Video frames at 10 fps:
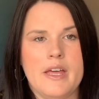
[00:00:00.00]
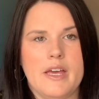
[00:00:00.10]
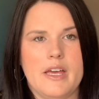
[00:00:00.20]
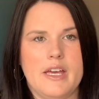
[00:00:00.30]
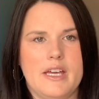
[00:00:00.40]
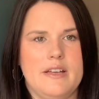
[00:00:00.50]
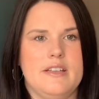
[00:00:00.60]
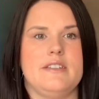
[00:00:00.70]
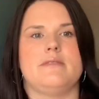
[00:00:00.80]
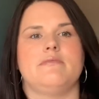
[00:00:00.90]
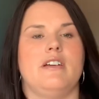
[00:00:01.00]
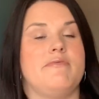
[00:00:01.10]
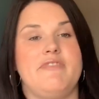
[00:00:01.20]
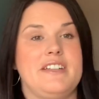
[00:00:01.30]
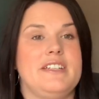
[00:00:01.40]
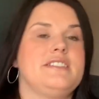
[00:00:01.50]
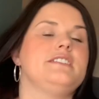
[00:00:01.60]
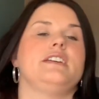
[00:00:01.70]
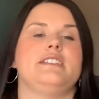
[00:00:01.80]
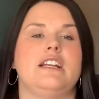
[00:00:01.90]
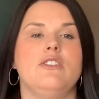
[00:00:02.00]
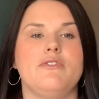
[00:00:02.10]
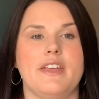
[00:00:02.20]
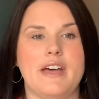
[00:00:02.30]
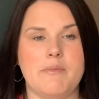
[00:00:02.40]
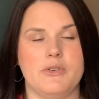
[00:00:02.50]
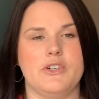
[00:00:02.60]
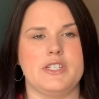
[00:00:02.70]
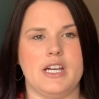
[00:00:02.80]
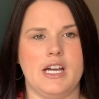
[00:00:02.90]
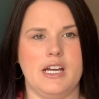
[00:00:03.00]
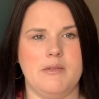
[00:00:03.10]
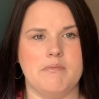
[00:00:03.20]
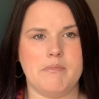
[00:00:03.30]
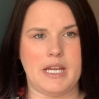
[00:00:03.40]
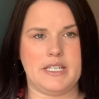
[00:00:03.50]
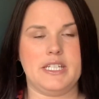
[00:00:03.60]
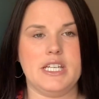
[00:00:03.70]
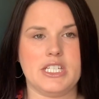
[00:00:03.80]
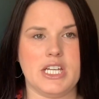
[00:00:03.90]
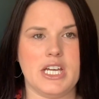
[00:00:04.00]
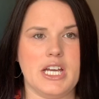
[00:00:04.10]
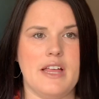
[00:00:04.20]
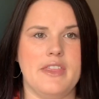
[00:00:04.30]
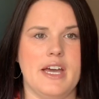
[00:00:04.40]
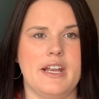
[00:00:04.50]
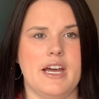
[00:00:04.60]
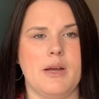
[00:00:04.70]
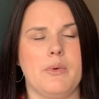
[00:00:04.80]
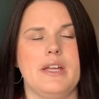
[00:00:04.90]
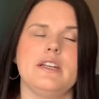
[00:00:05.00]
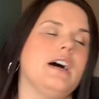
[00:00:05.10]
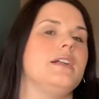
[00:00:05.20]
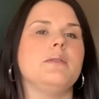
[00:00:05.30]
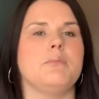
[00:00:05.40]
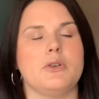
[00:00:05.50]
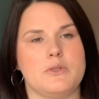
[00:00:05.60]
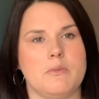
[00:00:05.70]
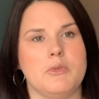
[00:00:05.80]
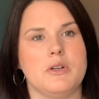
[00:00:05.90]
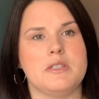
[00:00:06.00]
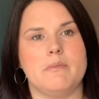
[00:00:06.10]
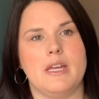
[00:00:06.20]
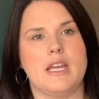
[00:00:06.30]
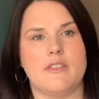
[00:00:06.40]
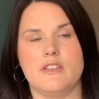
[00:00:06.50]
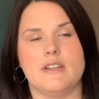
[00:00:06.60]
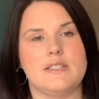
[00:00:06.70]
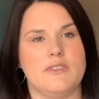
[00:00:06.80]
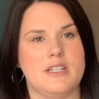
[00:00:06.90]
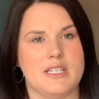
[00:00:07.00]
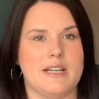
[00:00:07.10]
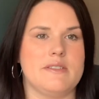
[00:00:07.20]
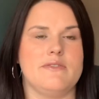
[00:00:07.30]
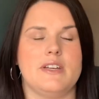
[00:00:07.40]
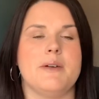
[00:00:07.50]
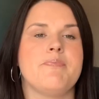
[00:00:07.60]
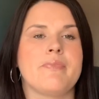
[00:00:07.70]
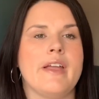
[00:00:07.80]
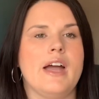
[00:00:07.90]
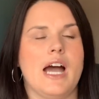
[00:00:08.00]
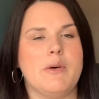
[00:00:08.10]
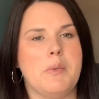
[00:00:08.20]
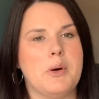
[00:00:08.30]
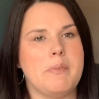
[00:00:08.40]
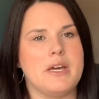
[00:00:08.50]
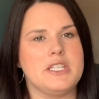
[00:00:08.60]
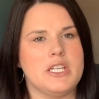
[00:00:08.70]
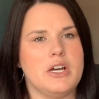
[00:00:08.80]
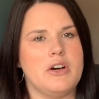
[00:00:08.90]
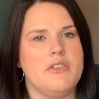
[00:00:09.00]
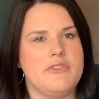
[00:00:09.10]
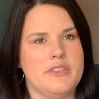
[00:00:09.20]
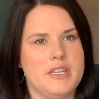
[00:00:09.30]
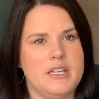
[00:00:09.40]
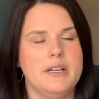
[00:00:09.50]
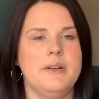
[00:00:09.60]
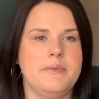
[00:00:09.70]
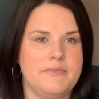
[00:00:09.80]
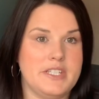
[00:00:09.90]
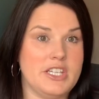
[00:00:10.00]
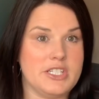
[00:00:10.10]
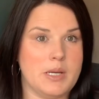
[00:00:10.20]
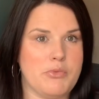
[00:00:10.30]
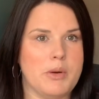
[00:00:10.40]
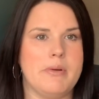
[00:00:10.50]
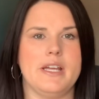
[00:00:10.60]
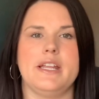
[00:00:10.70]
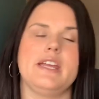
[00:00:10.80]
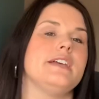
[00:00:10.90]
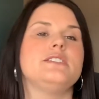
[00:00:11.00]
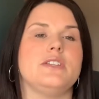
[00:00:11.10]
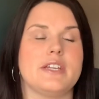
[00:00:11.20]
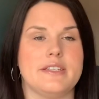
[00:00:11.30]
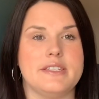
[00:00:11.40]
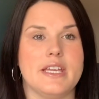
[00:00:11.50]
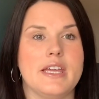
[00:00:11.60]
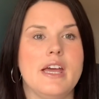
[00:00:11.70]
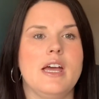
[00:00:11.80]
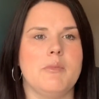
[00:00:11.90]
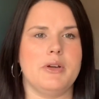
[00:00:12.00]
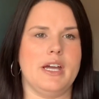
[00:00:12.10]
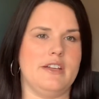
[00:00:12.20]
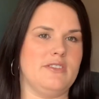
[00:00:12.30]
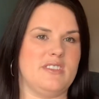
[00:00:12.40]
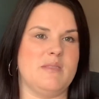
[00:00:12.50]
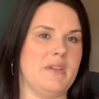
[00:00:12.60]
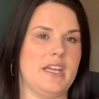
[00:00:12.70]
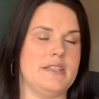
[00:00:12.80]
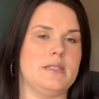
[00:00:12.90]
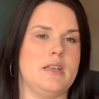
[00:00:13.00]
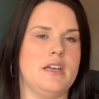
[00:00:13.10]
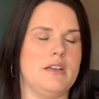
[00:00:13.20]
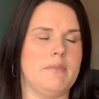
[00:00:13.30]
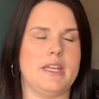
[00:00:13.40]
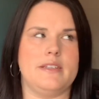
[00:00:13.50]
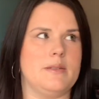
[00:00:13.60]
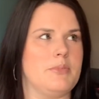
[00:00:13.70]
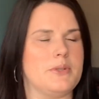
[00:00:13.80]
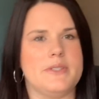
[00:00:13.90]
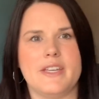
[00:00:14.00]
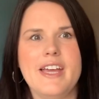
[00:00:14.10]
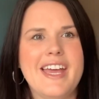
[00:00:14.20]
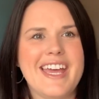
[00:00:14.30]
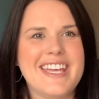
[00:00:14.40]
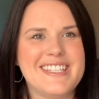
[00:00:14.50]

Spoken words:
It's a fantastic jersey. I love it that much. I made a t-shirt and then I went and bought some more to make the dress version out of it. I will put a picture of the t-shirt properly in here so you can see, but yeah, it's just the Make It Simple tee. It's the